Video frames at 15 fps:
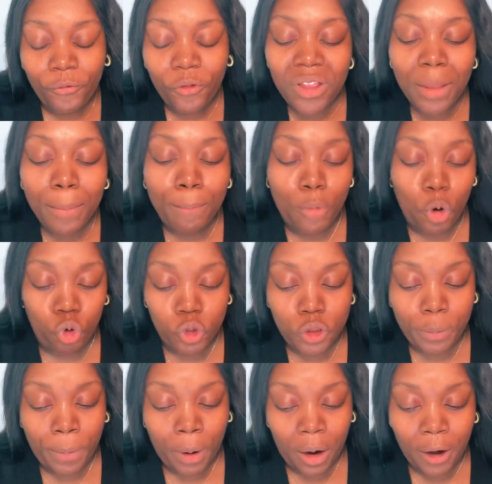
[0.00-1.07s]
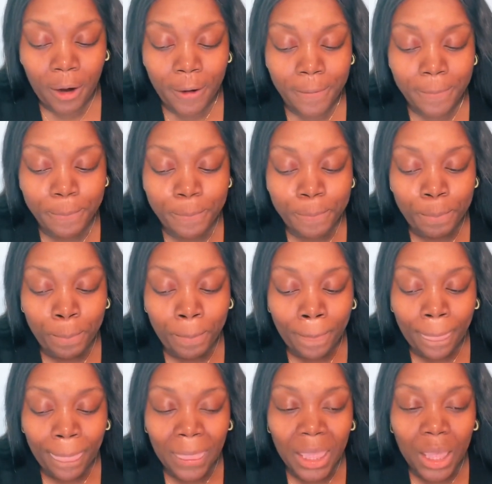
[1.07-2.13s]
for the most part,
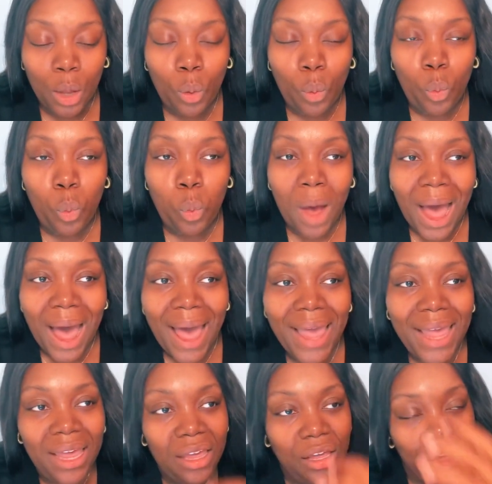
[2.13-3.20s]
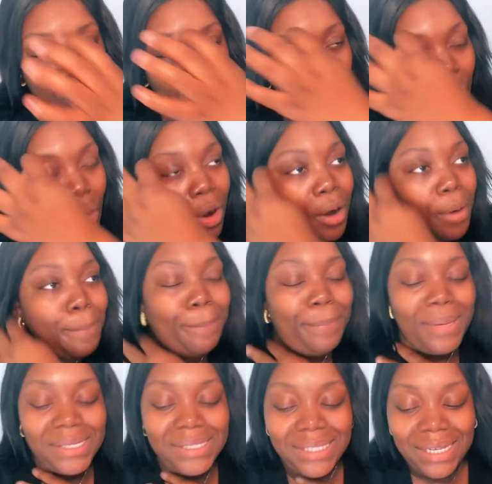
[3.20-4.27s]
why your
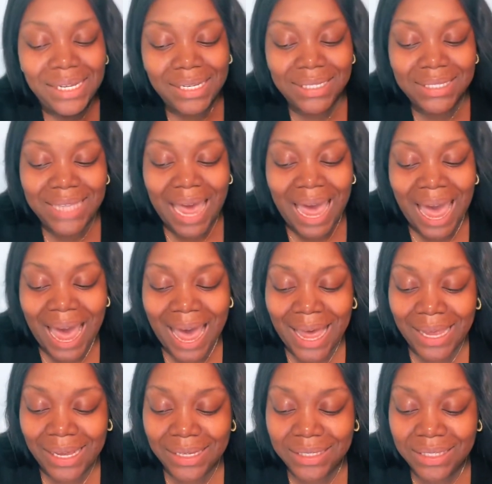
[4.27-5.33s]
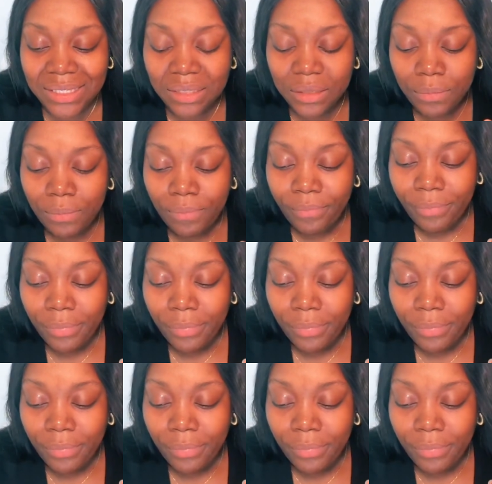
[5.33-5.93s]
business has